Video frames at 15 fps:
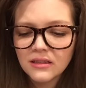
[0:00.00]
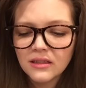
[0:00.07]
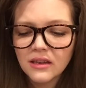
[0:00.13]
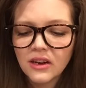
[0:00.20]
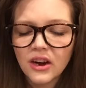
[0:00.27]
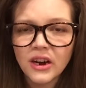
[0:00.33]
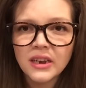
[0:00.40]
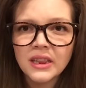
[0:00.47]
The
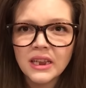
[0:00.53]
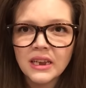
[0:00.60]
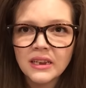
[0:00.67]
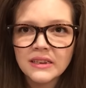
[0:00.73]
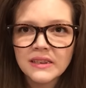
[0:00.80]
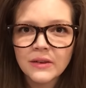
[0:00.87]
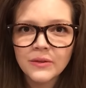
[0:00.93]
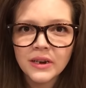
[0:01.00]
heart
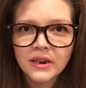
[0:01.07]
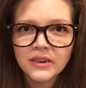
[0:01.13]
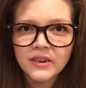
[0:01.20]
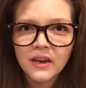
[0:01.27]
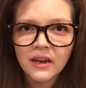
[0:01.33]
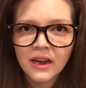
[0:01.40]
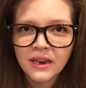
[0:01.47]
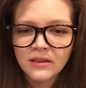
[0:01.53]
thing? Is that what you're
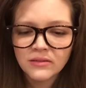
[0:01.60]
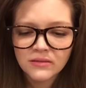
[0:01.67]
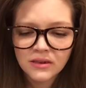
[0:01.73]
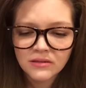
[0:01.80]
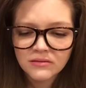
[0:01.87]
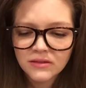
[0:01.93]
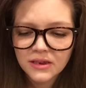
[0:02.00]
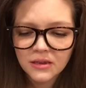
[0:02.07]
talking? I don't
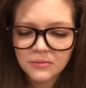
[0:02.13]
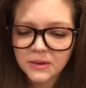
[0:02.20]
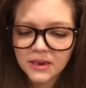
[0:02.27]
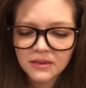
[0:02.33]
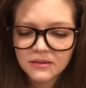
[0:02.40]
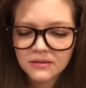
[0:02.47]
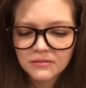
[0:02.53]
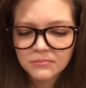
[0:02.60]
know. Tell
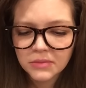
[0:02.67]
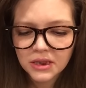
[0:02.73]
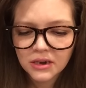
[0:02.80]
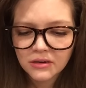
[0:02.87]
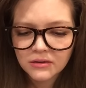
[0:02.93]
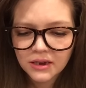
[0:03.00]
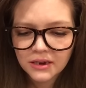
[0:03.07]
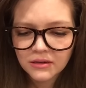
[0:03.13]
me
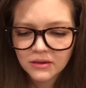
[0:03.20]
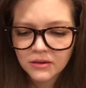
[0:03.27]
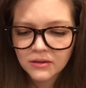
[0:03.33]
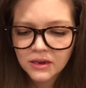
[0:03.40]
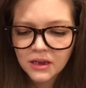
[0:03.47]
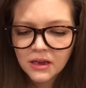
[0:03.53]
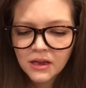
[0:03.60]
below. I don't know.